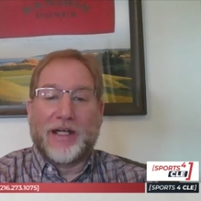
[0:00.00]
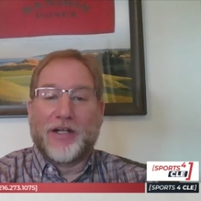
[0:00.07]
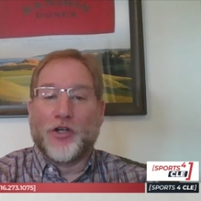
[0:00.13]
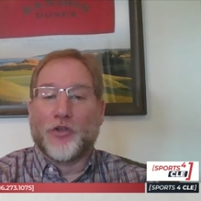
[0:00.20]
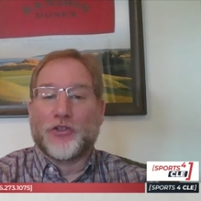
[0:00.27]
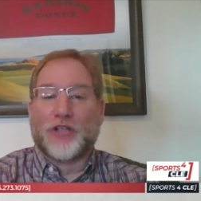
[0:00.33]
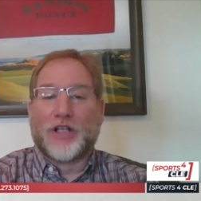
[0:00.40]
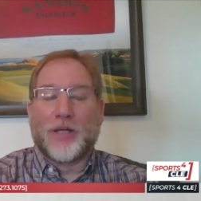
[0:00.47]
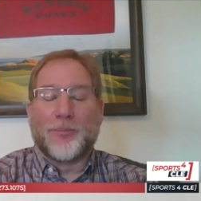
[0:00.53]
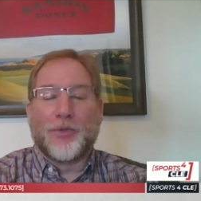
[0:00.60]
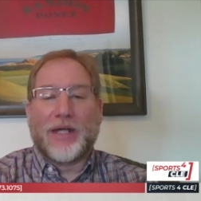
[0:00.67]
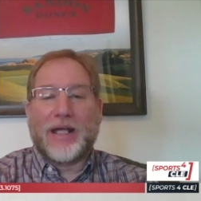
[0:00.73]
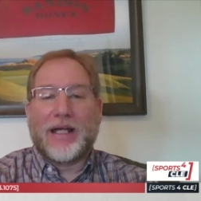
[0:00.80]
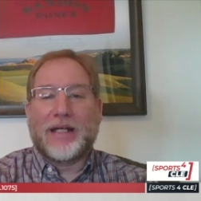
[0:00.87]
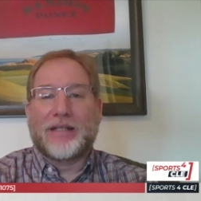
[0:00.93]
I know there are a couple
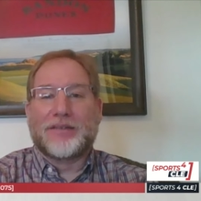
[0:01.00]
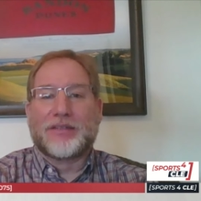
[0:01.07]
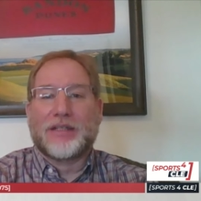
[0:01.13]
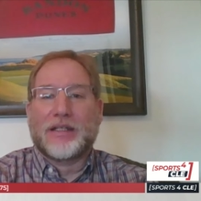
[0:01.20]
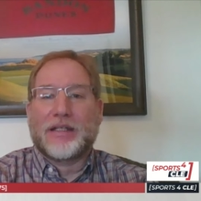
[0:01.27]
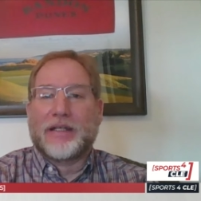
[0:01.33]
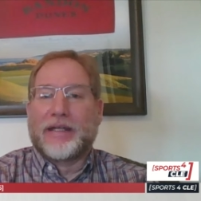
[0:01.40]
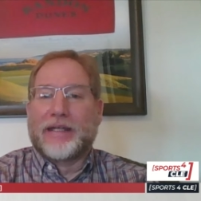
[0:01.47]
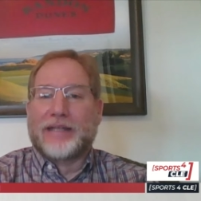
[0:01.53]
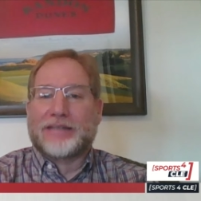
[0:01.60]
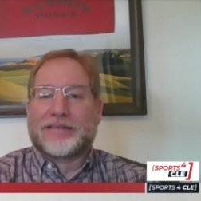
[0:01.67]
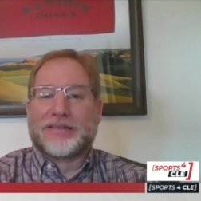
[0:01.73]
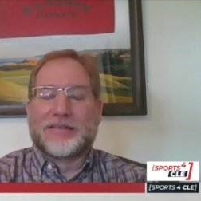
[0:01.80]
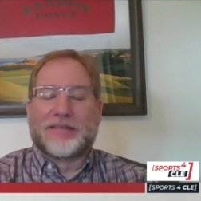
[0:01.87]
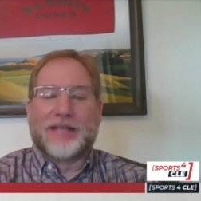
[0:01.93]
guys in
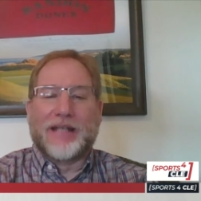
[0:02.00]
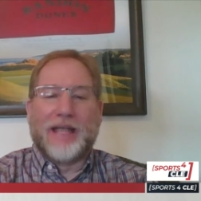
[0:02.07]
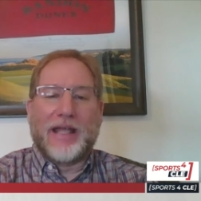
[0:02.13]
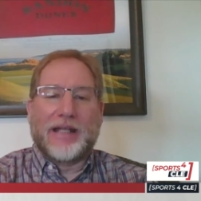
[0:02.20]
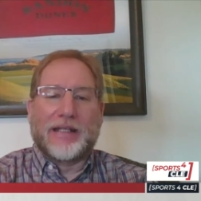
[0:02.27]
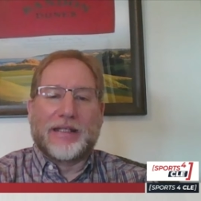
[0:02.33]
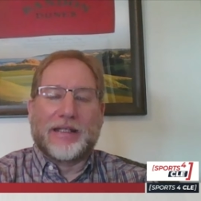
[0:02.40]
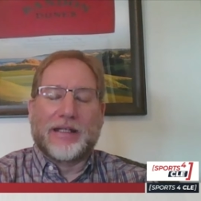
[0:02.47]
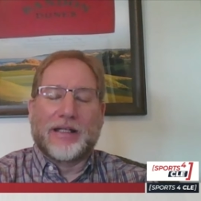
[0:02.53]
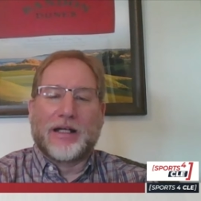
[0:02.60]
Cincinnati.